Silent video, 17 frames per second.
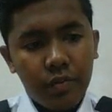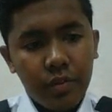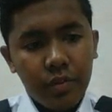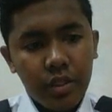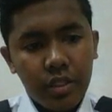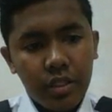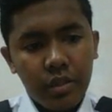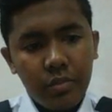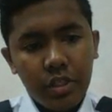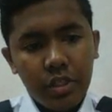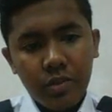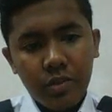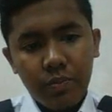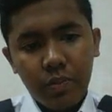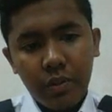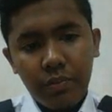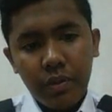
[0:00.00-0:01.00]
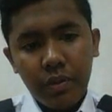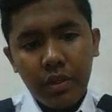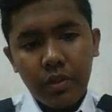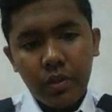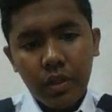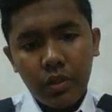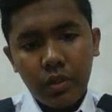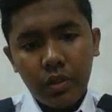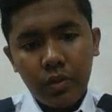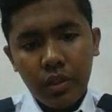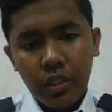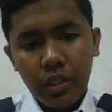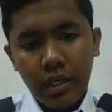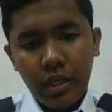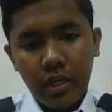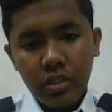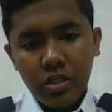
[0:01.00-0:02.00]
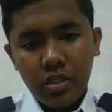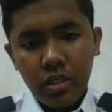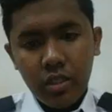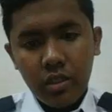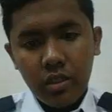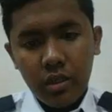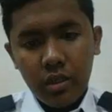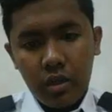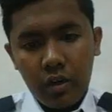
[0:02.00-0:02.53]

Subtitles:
medium is perpendicular to the direction